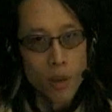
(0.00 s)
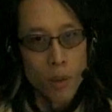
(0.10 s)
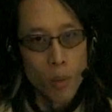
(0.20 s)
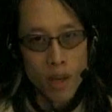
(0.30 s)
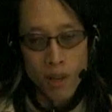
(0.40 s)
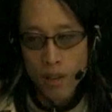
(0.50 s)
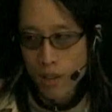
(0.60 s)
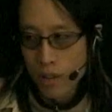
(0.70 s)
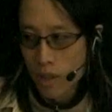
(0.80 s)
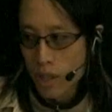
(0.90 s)
You know, when
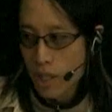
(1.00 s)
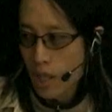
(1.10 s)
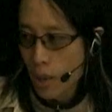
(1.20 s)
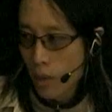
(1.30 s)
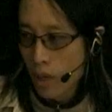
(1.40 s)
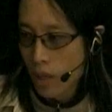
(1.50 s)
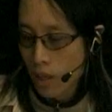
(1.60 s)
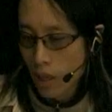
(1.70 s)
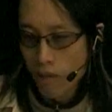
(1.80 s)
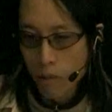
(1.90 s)
the surgeons that went and,